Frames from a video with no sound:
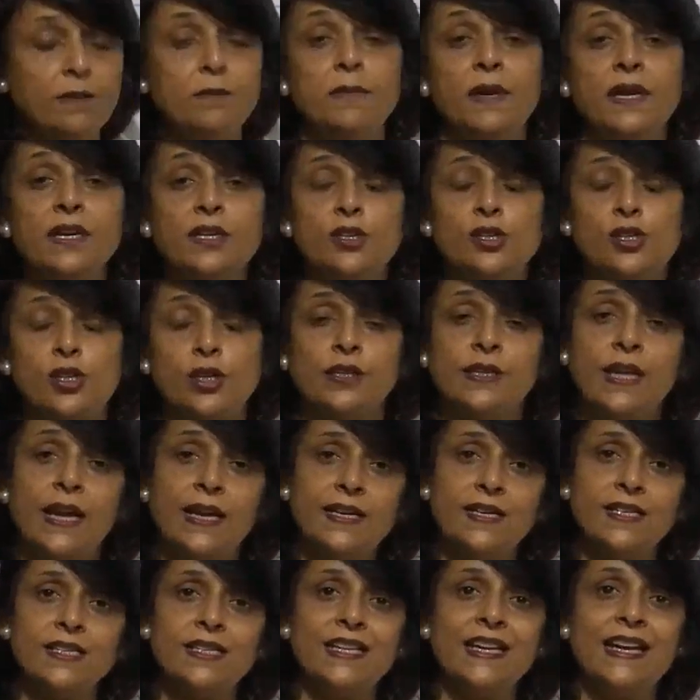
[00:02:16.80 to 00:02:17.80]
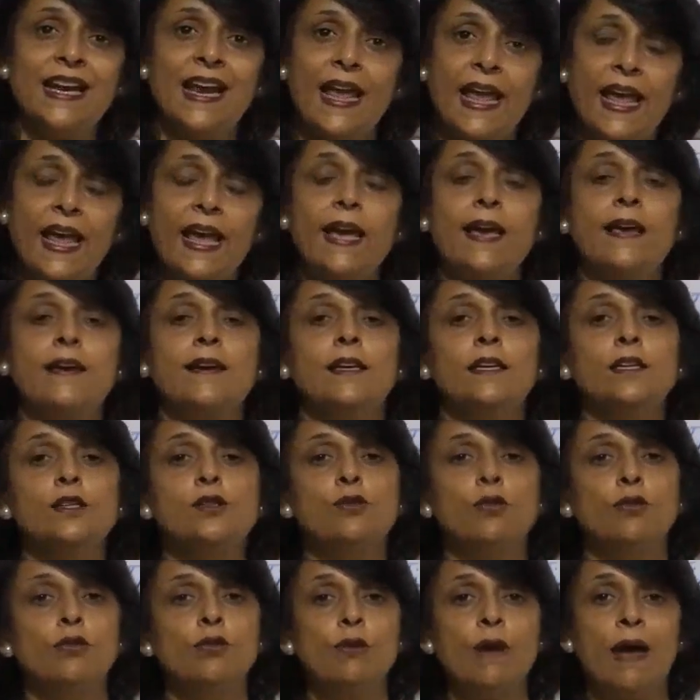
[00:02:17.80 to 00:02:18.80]
the mixture, that is in air,
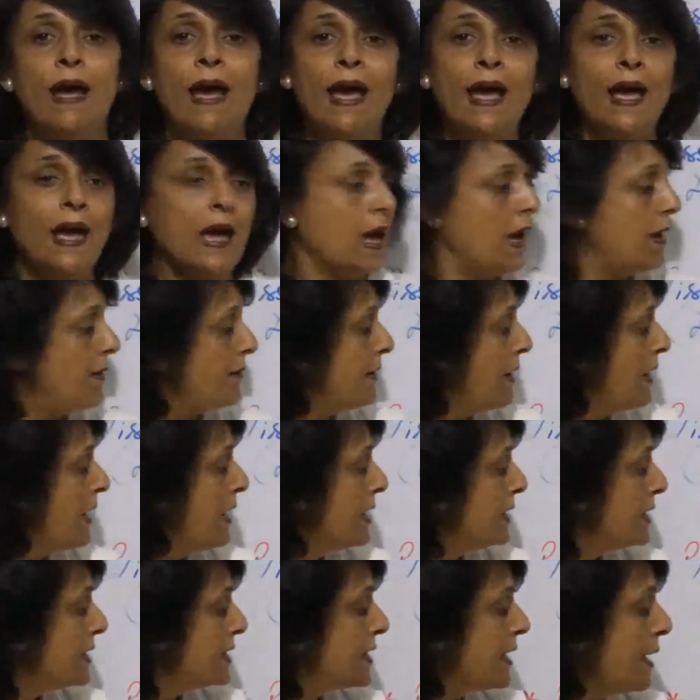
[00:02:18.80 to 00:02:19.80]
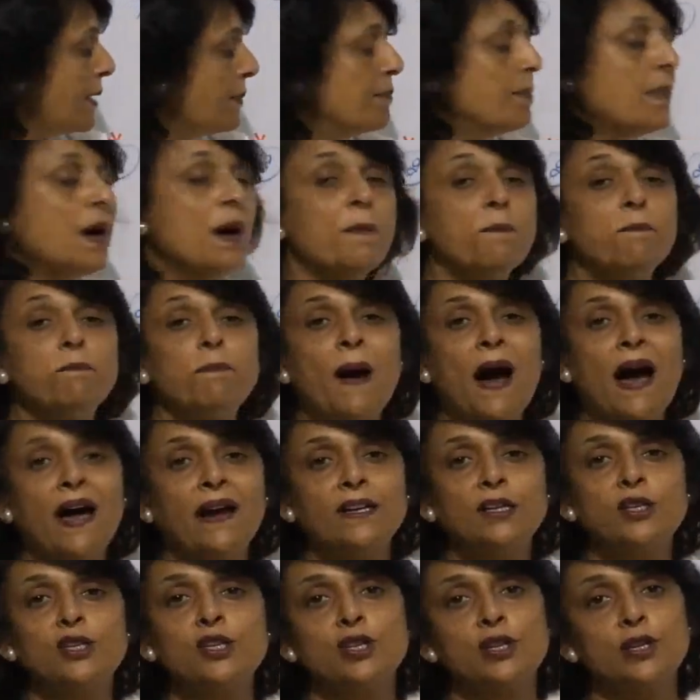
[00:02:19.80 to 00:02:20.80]
is going to have some
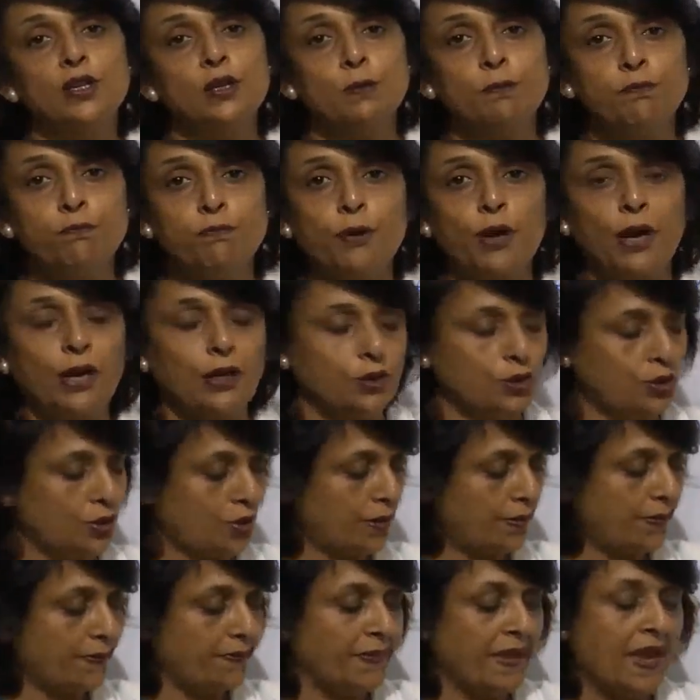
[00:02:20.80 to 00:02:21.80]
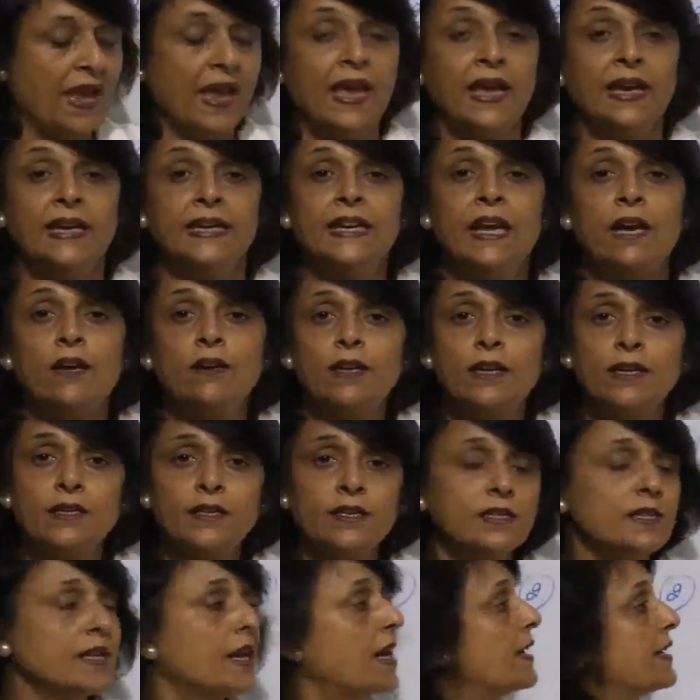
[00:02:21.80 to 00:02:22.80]
partial pressure. Now let
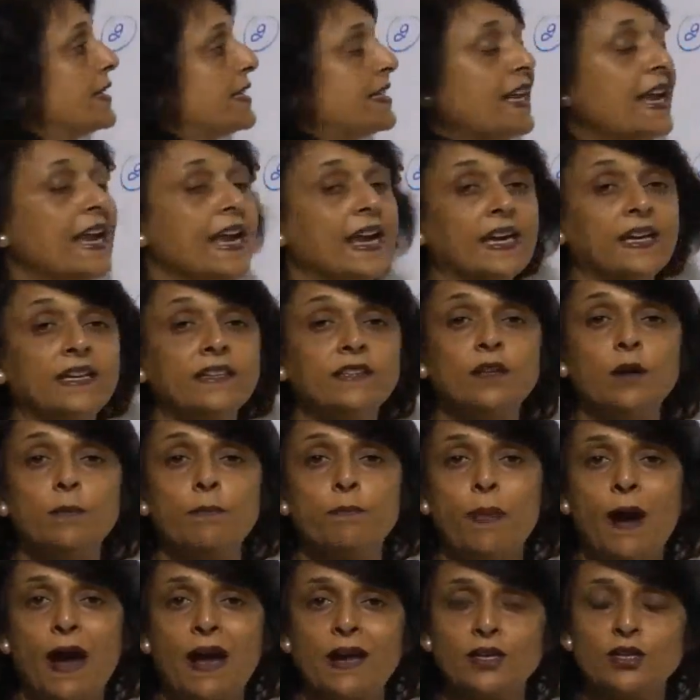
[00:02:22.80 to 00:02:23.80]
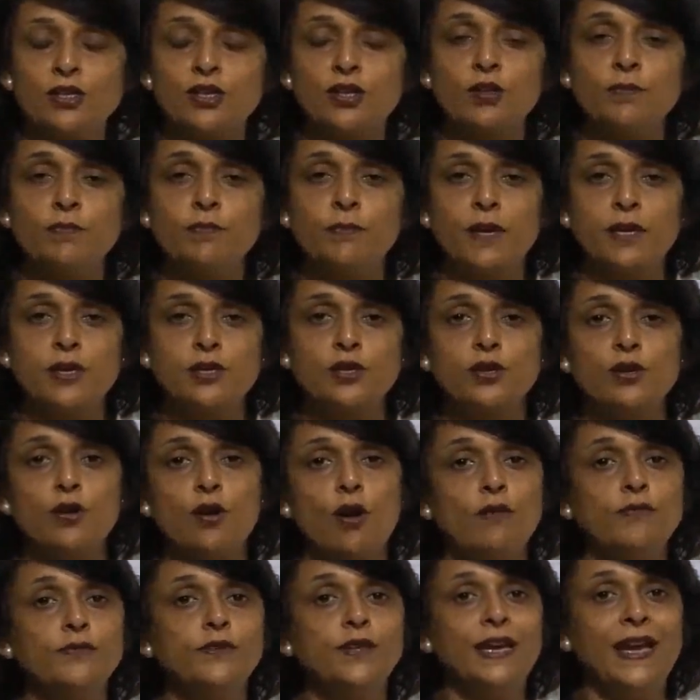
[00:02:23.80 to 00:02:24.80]
us take the partial pressure
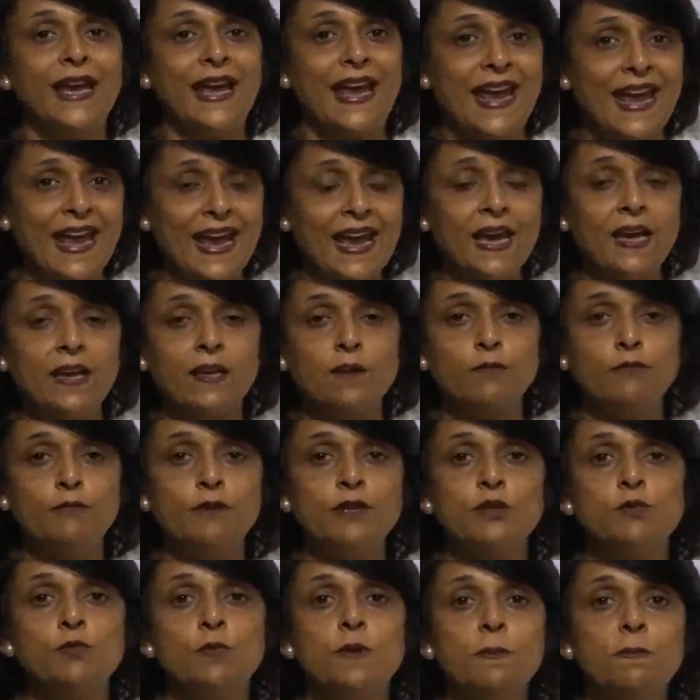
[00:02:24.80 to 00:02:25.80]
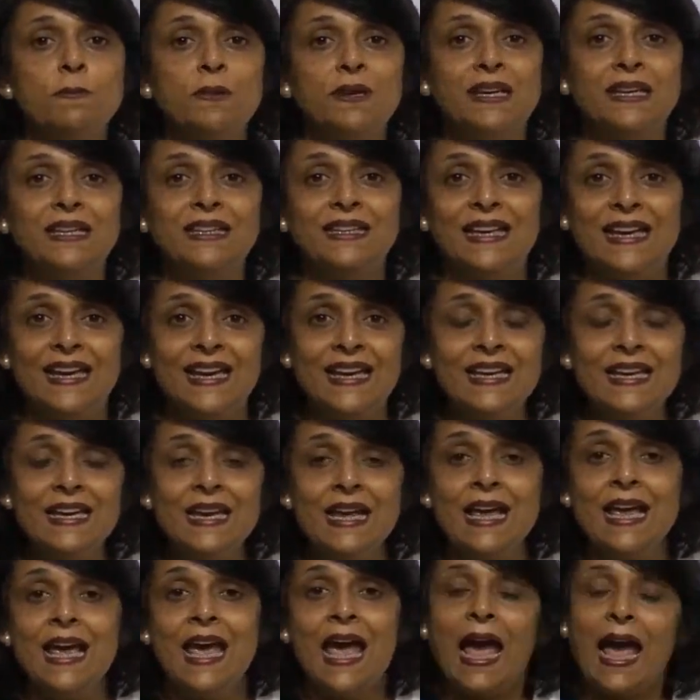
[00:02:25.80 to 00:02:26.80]
of the air which we breathe in,
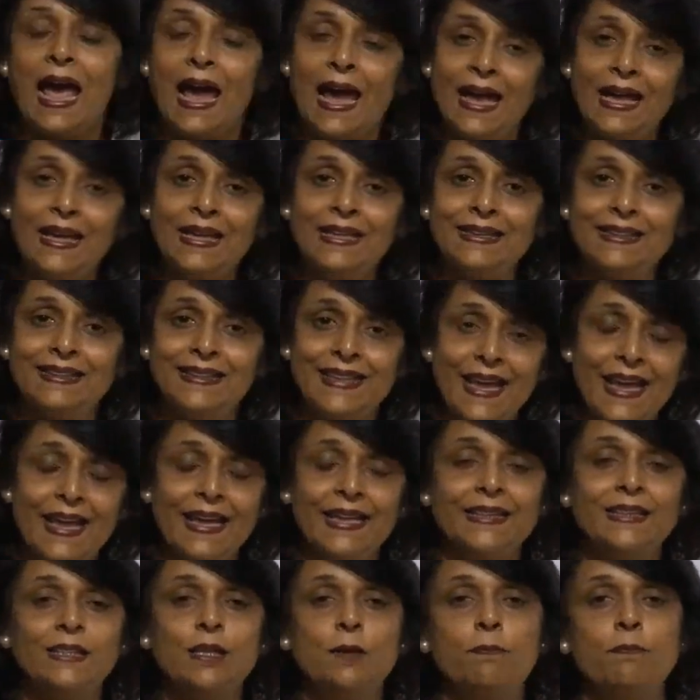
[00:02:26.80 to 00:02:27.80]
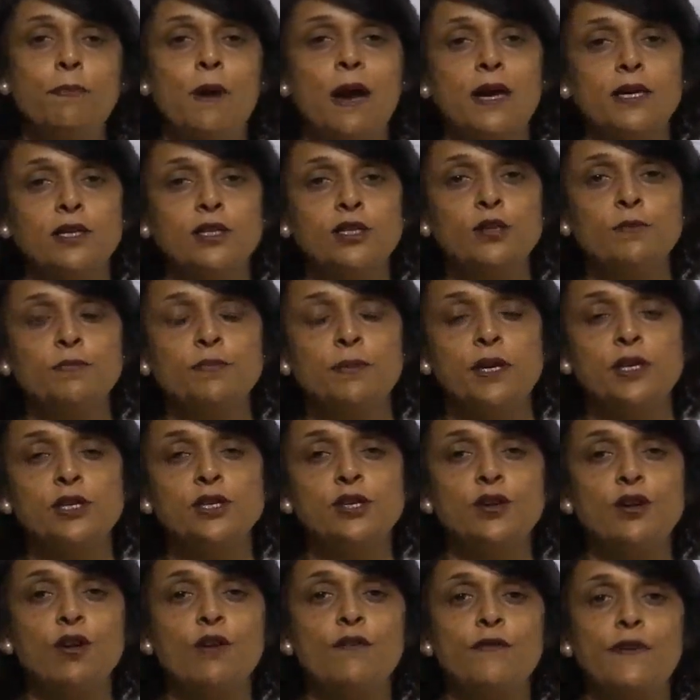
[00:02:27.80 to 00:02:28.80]
and then the partial
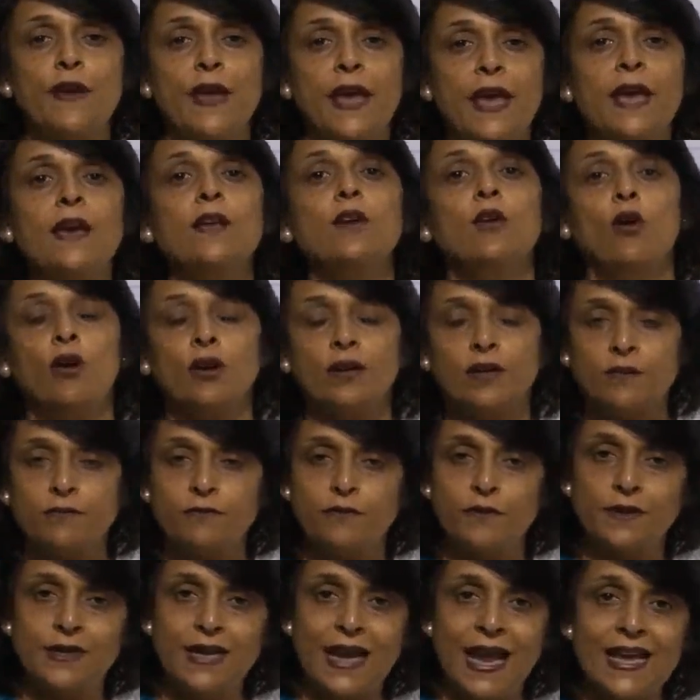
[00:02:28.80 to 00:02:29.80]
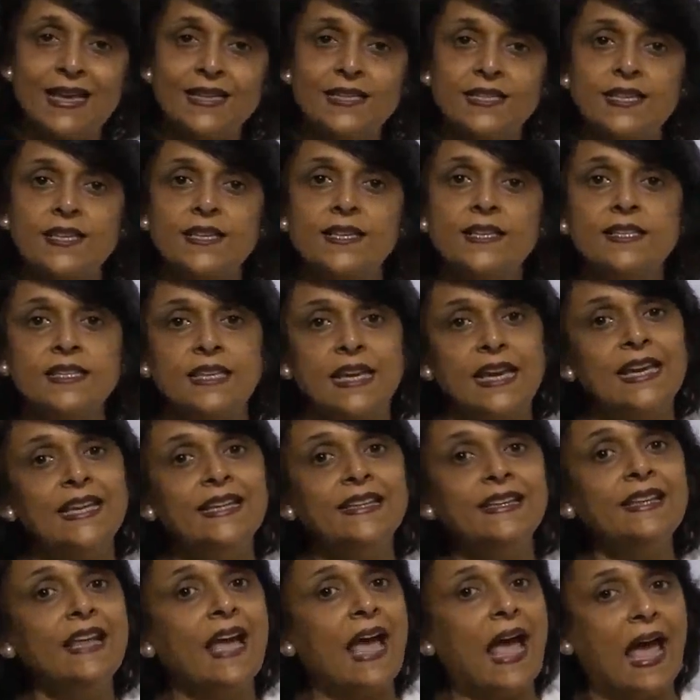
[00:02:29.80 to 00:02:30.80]
pressure of air or different gases
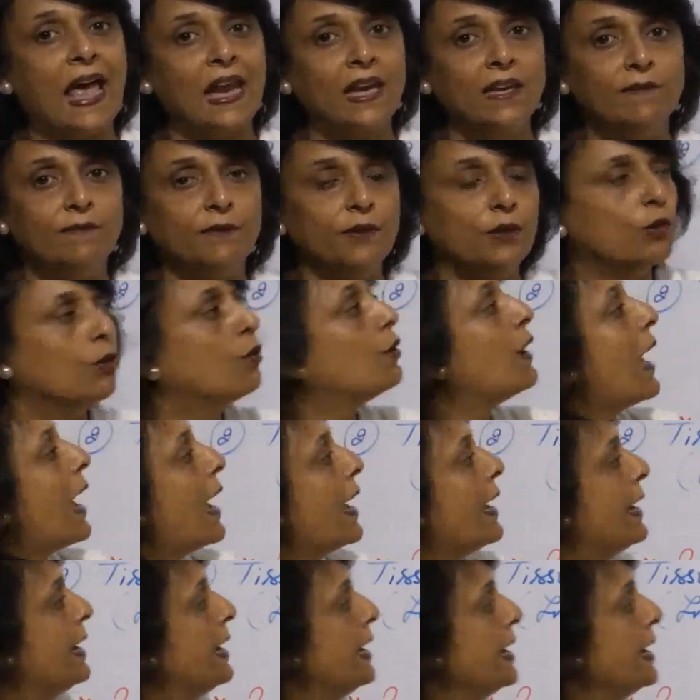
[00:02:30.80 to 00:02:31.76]
in alveoli.